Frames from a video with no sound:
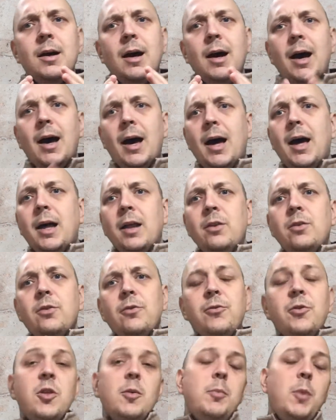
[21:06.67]
And
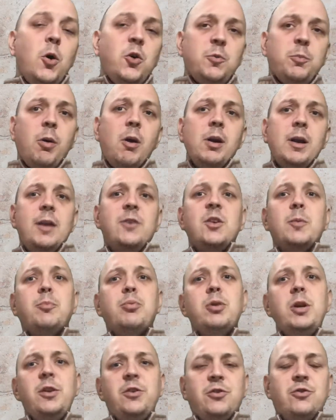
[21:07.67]
for the most part, it's a
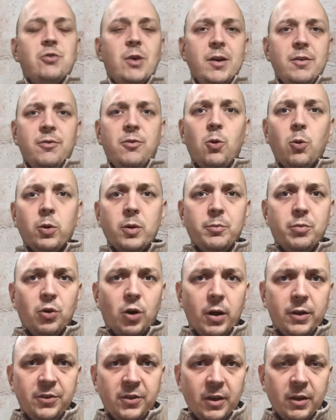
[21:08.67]
pretty straightforward
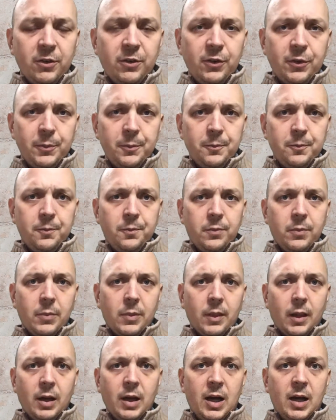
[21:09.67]
process.
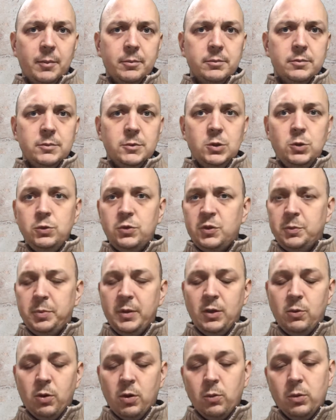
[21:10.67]
You
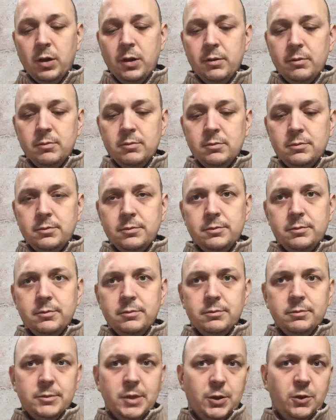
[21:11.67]
speak one word,
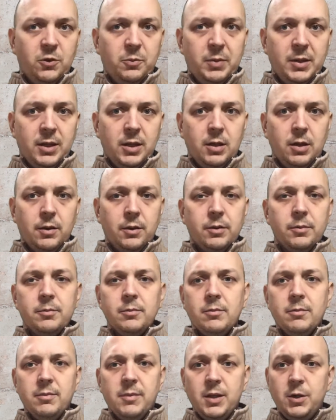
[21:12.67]
then you speak another,
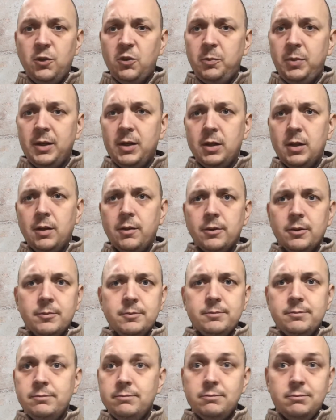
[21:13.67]
then you speak another.
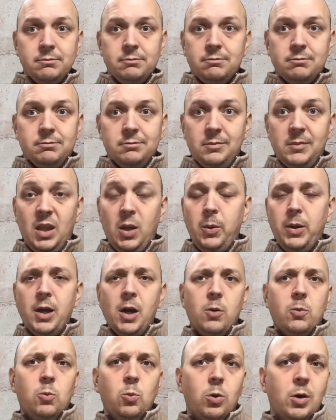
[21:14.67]
There we
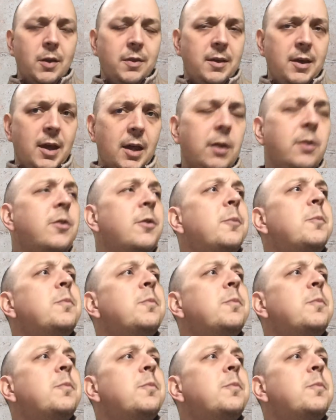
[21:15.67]
go, we're at the end.